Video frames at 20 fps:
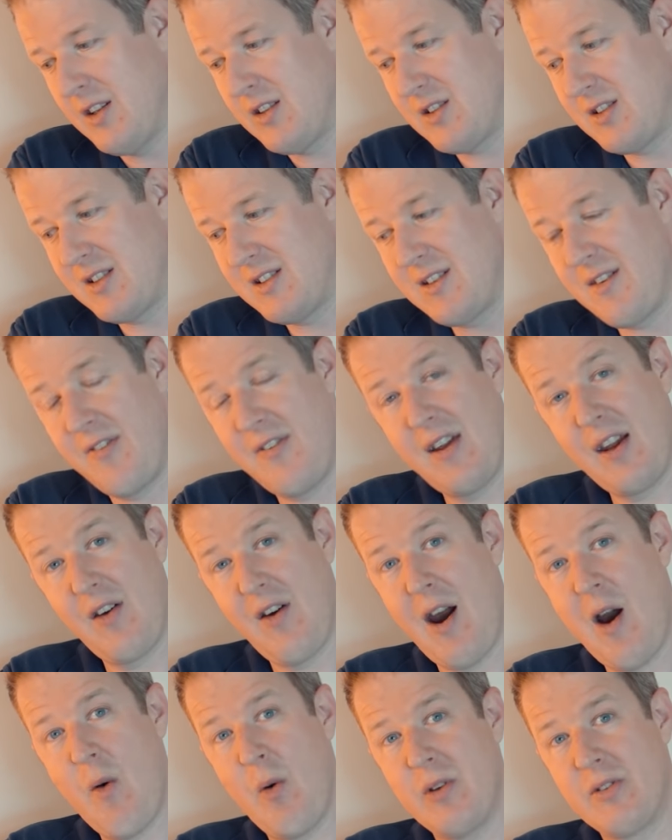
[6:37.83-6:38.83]
just to
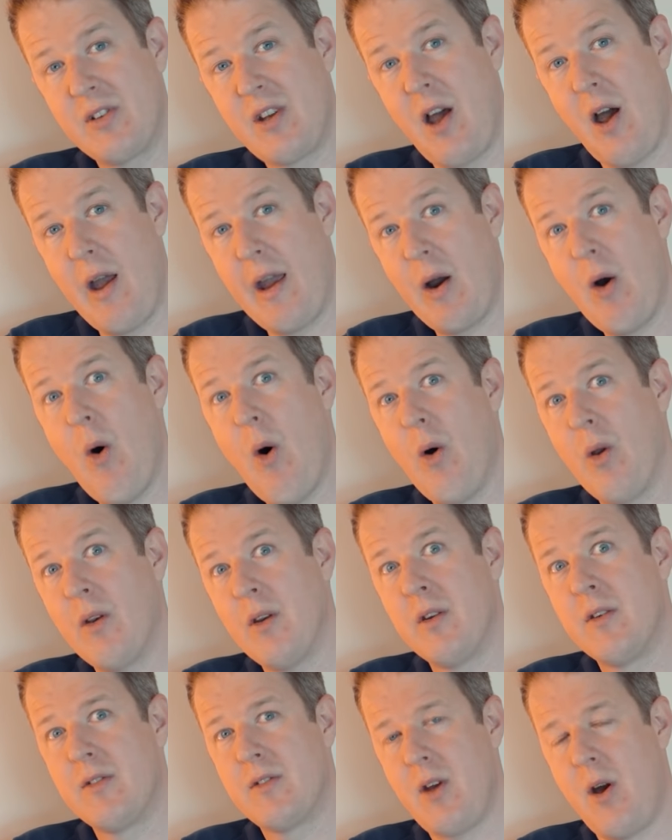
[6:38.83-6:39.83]
figure out what's going
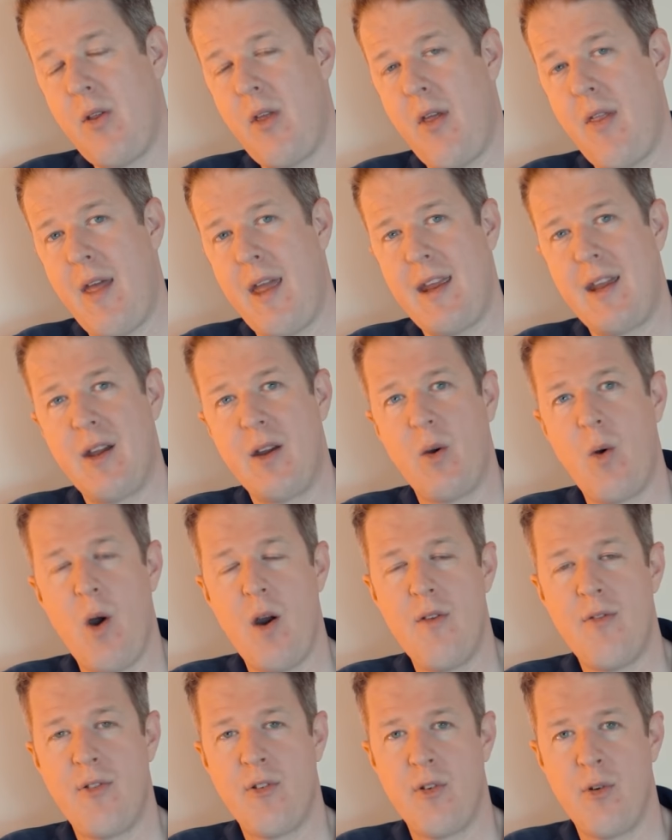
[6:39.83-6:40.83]
on so that they can
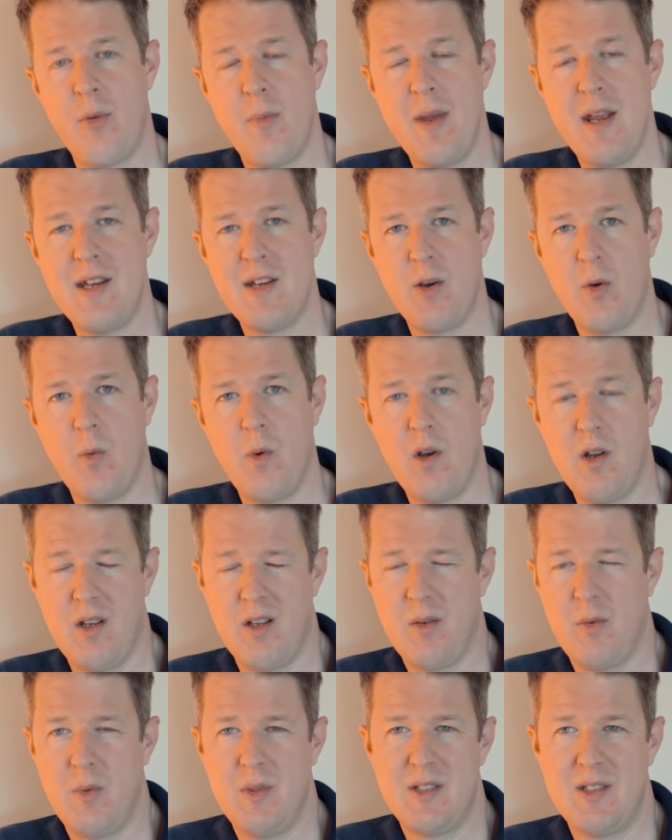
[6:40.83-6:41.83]
quote for the remedial
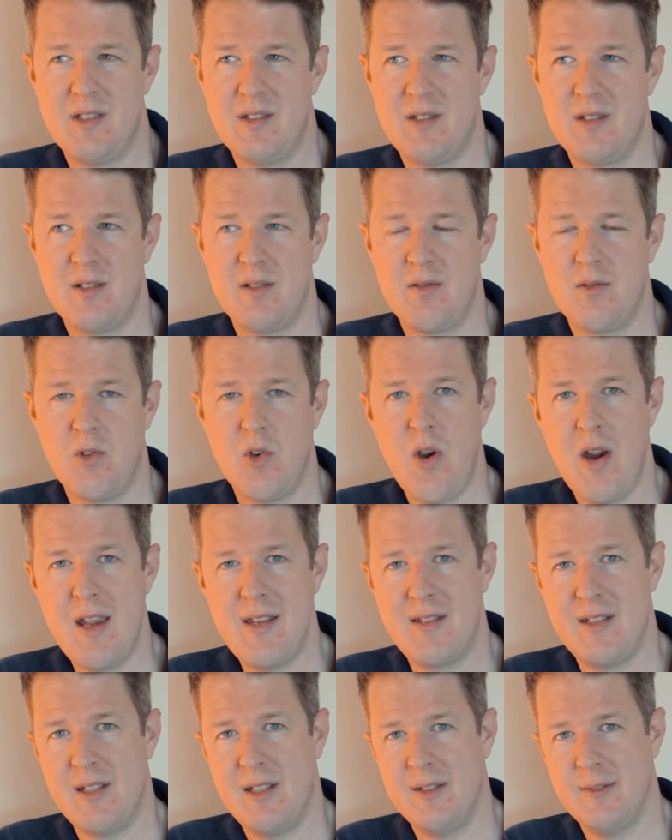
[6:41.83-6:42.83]
work, which is
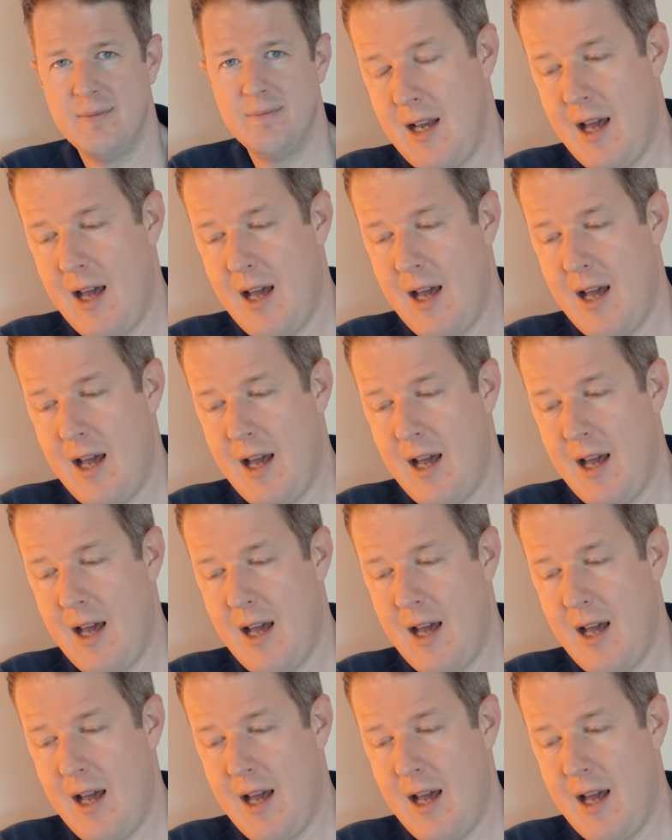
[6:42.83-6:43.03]
crazy.